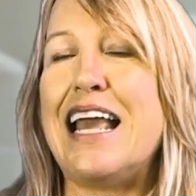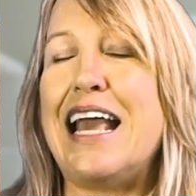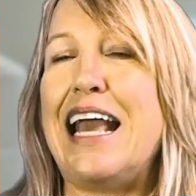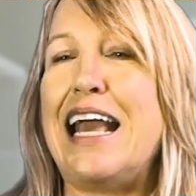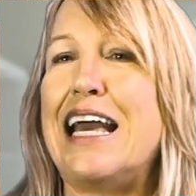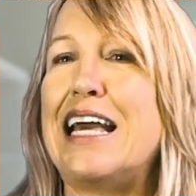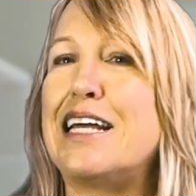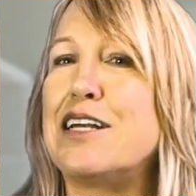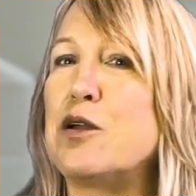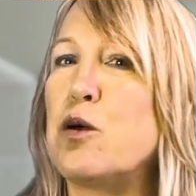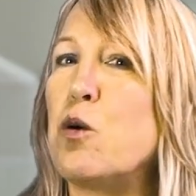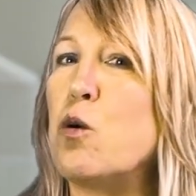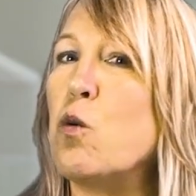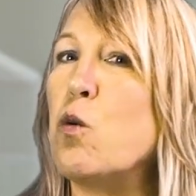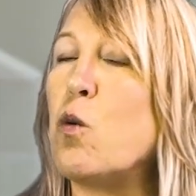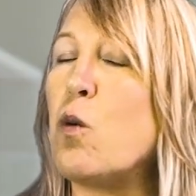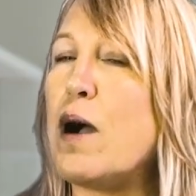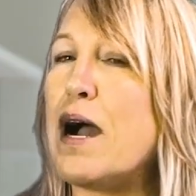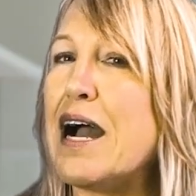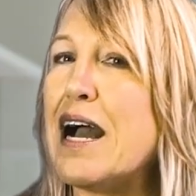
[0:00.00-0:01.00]
and
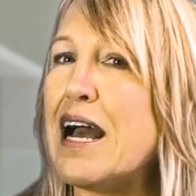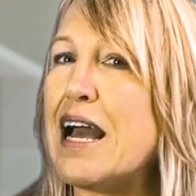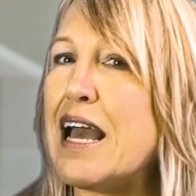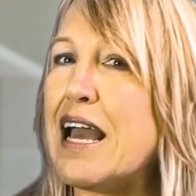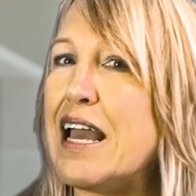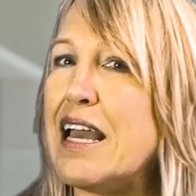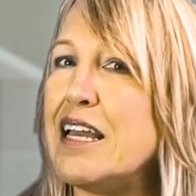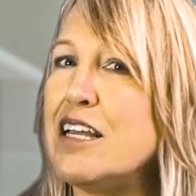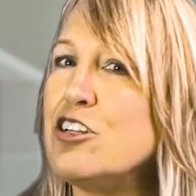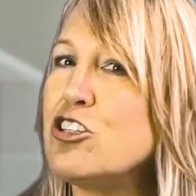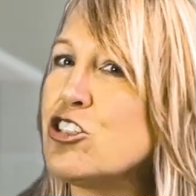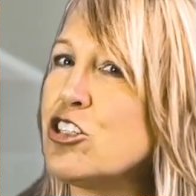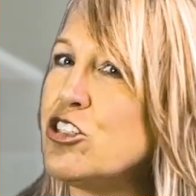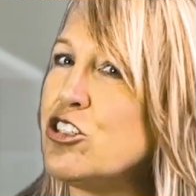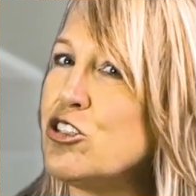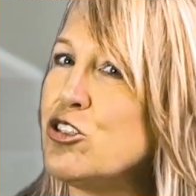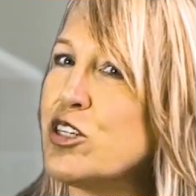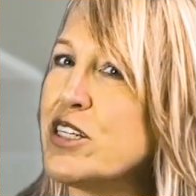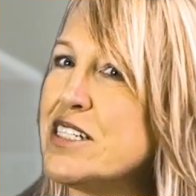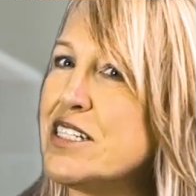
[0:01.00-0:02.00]
why should
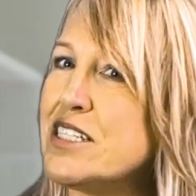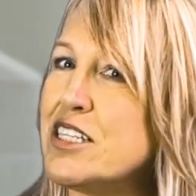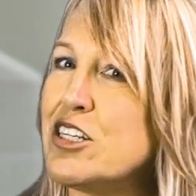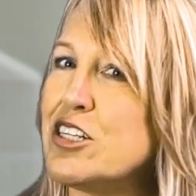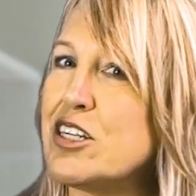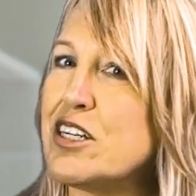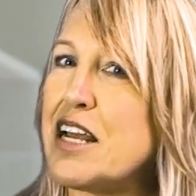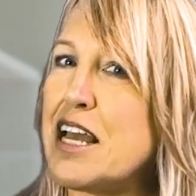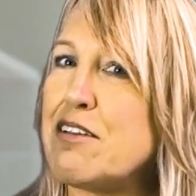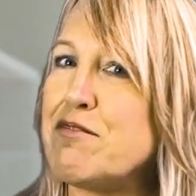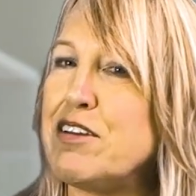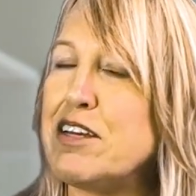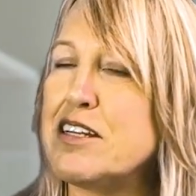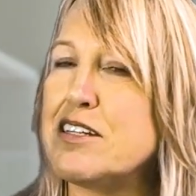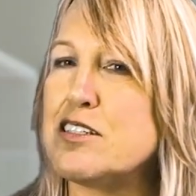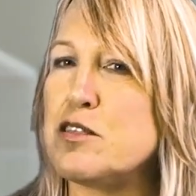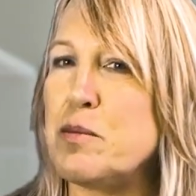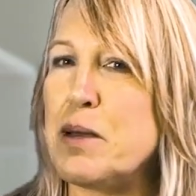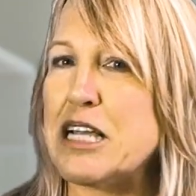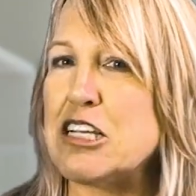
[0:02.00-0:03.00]
you consider having
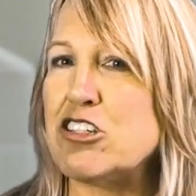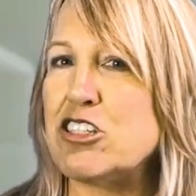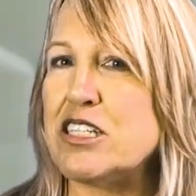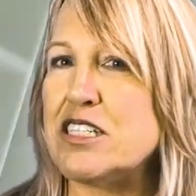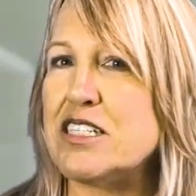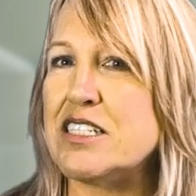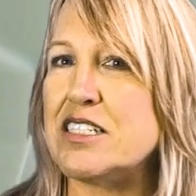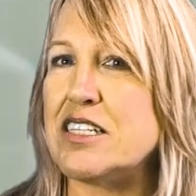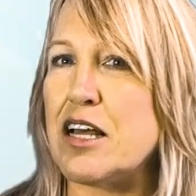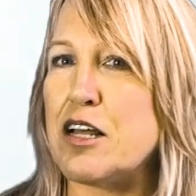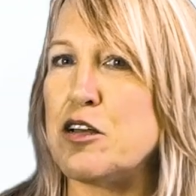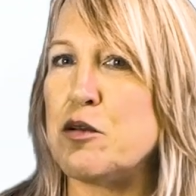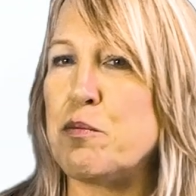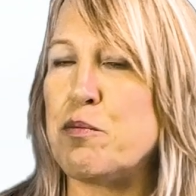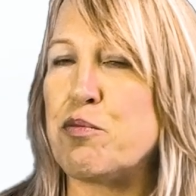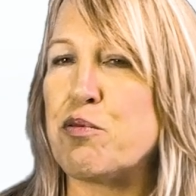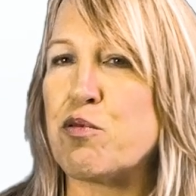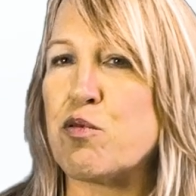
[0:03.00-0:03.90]
inspections done